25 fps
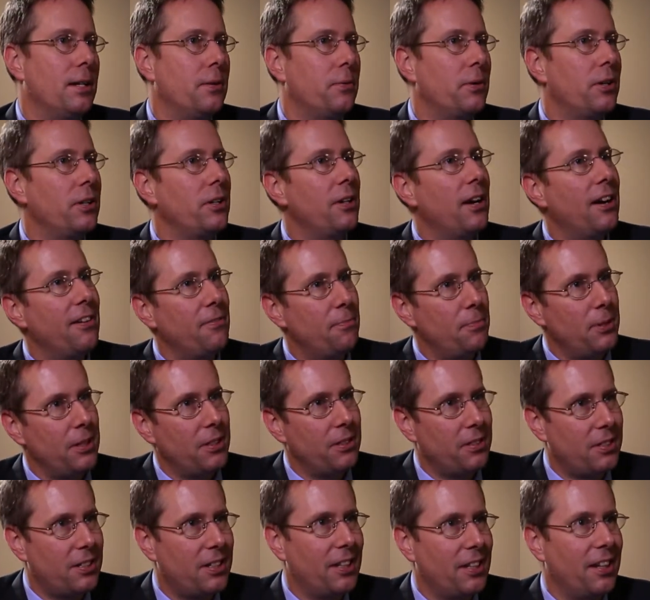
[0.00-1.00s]
Well, you have
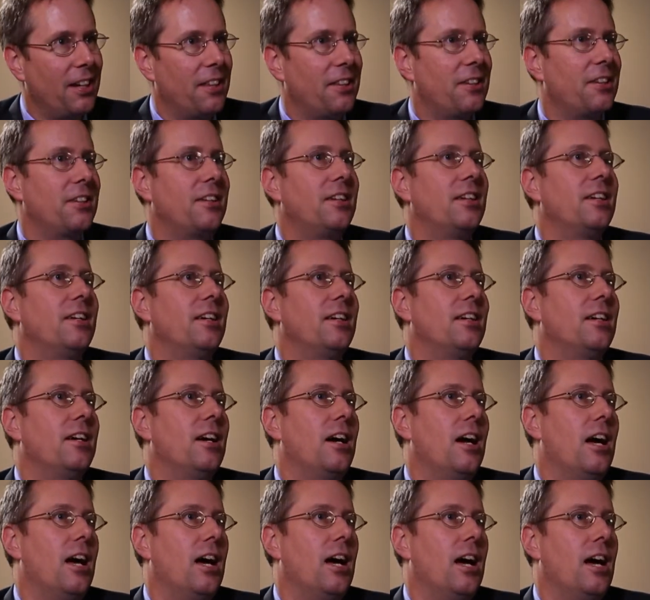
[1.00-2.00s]
meals together,
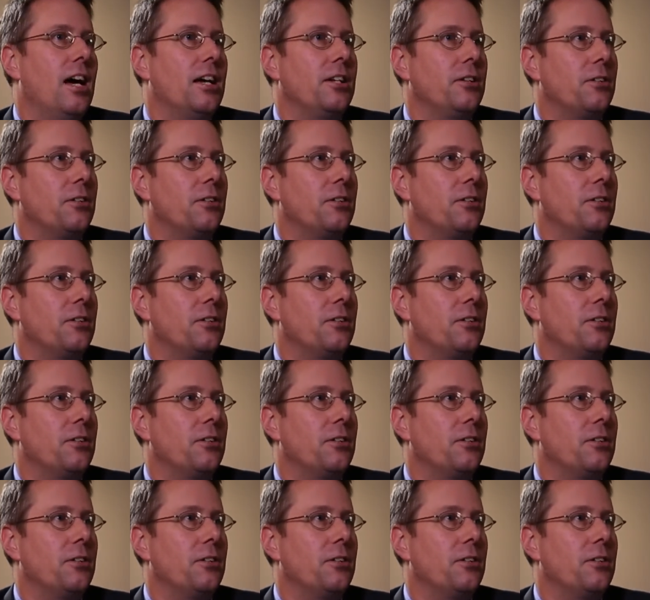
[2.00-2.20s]
and